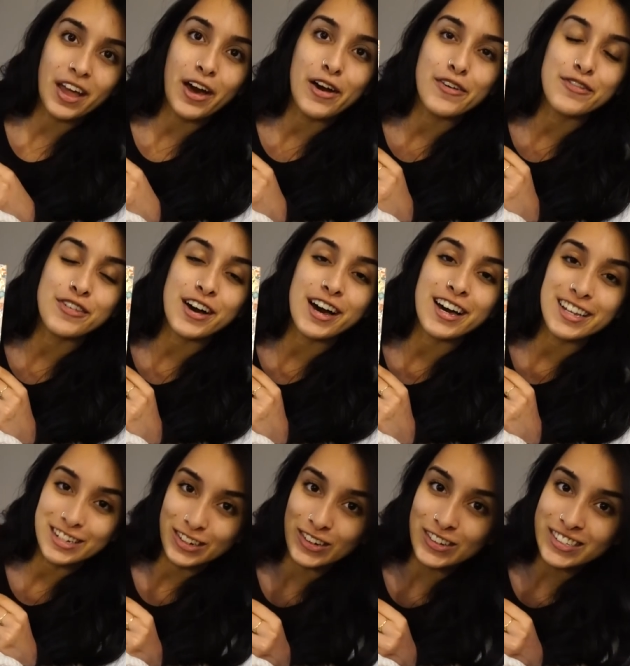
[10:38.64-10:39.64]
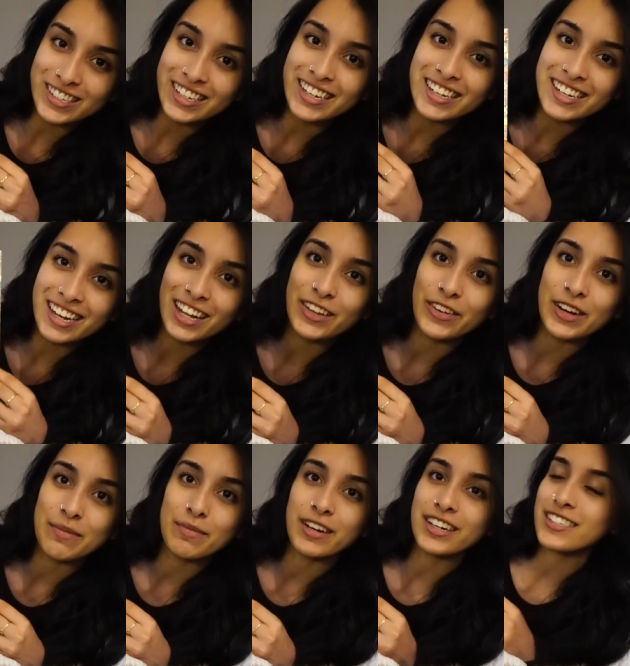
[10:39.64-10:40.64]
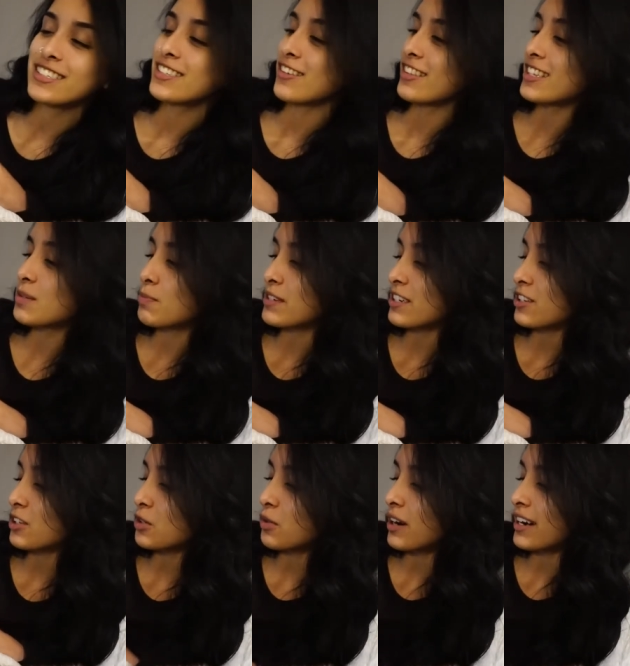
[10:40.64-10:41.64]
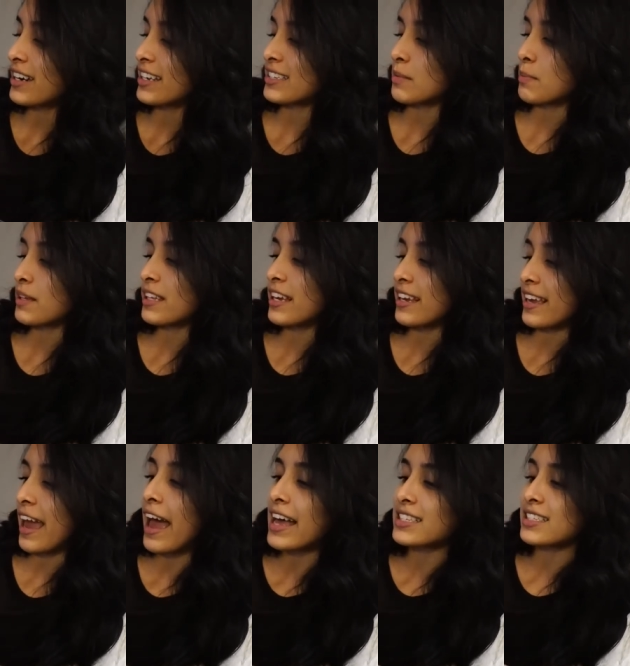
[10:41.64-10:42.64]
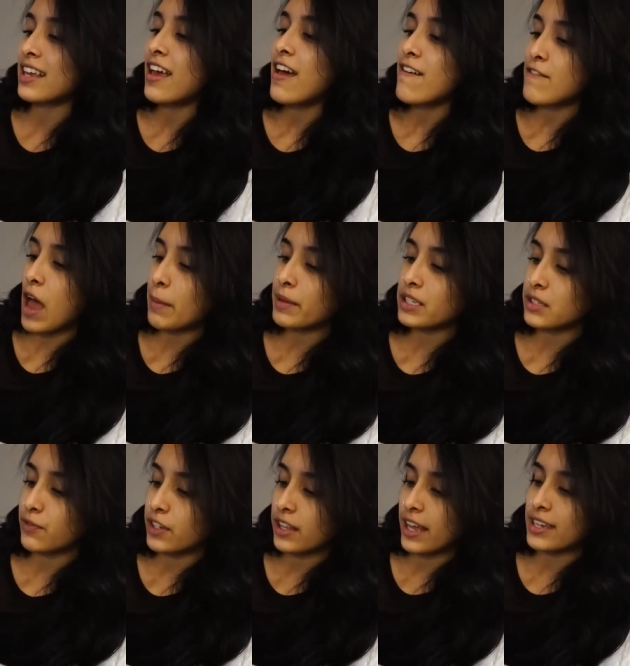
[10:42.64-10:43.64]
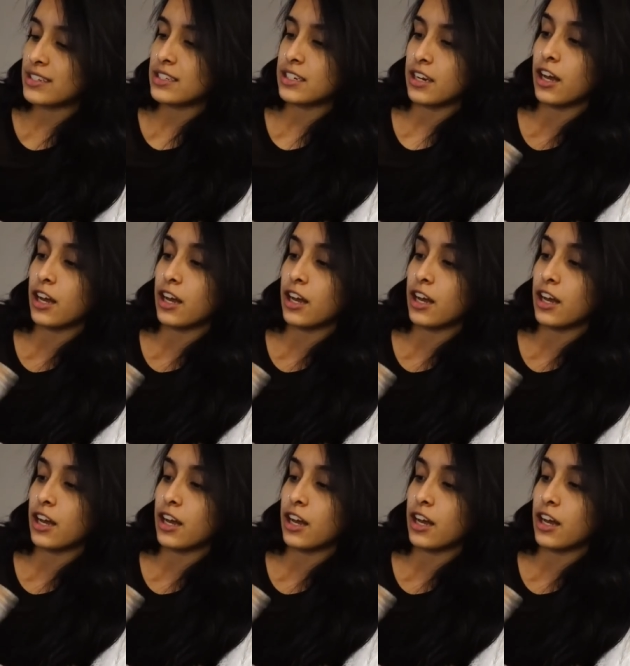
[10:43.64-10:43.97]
of adult coloring books. So this particular one is A Million Cats, Fabulous Felines to